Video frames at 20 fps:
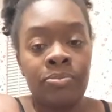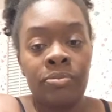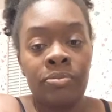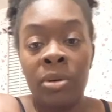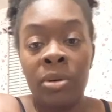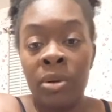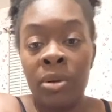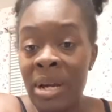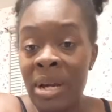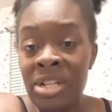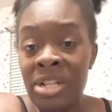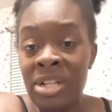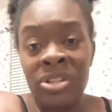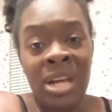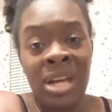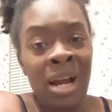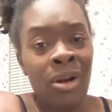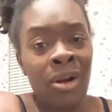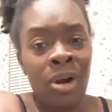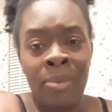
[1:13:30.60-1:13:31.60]
make sure
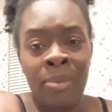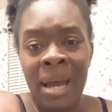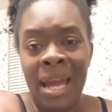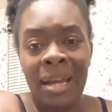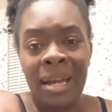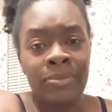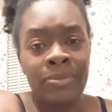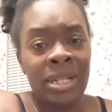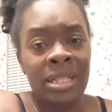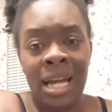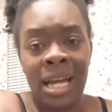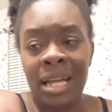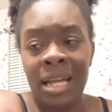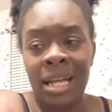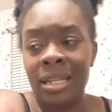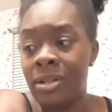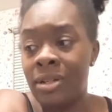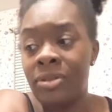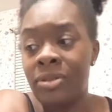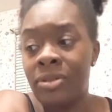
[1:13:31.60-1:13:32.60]
y'all go back because I
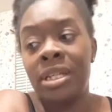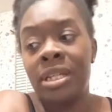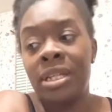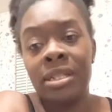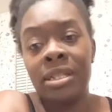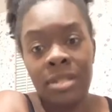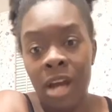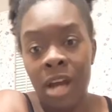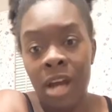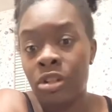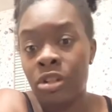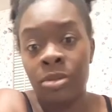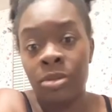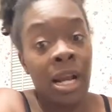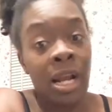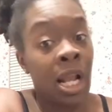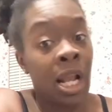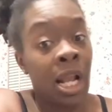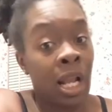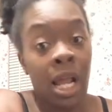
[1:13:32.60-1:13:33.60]
literally talked
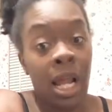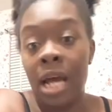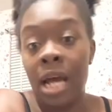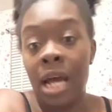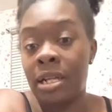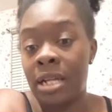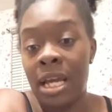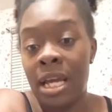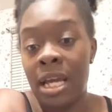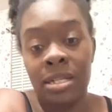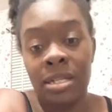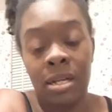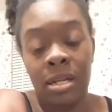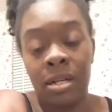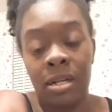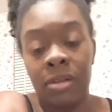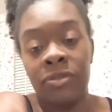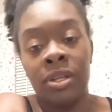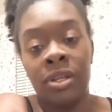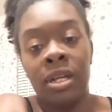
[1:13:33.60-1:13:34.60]
about a lot of that
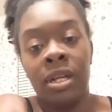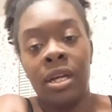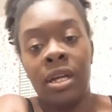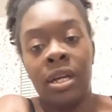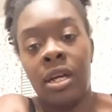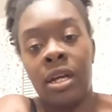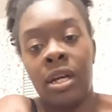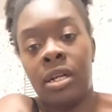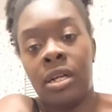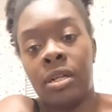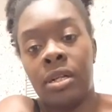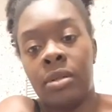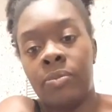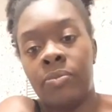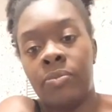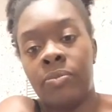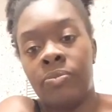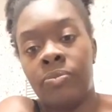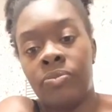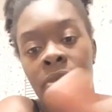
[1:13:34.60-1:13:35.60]
stuff. And
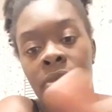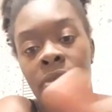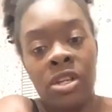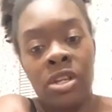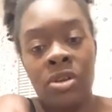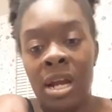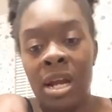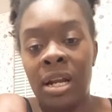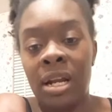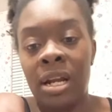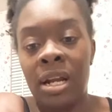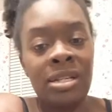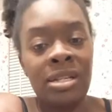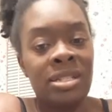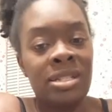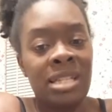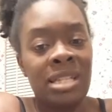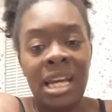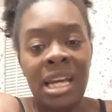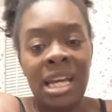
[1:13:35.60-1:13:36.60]
you got to
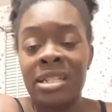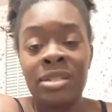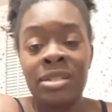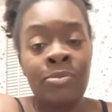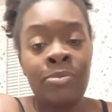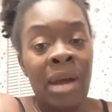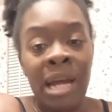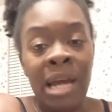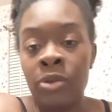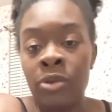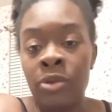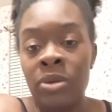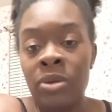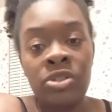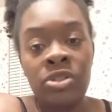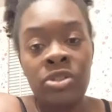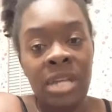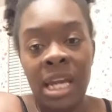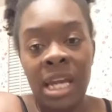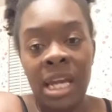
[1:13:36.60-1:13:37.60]
understand, it doesn't matter what you
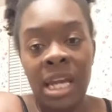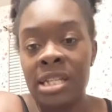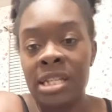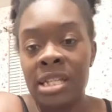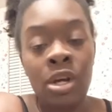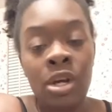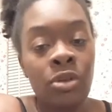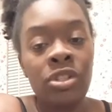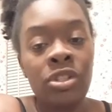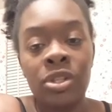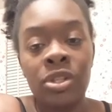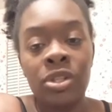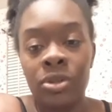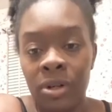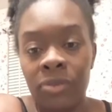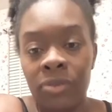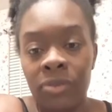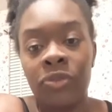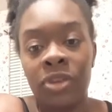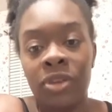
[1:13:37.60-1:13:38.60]
take. It's no cure
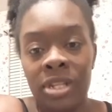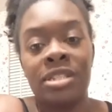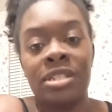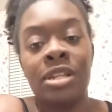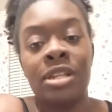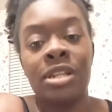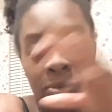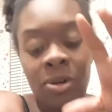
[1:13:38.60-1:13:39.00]
for this. No